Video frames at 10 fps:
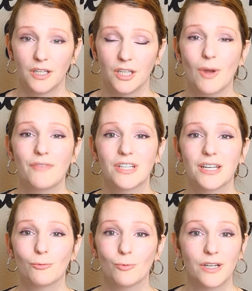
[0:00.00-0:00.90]
You have to
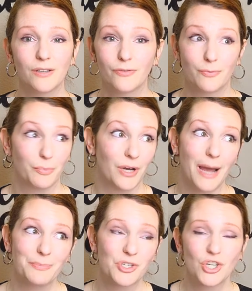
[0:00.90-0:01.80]
get rid of
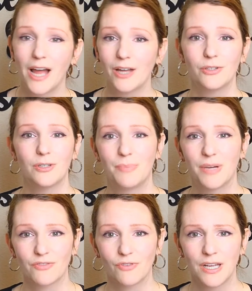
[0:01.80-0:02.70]
perhaps childhood
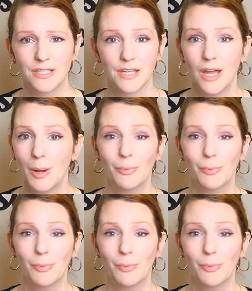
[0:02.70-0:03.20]
best friends.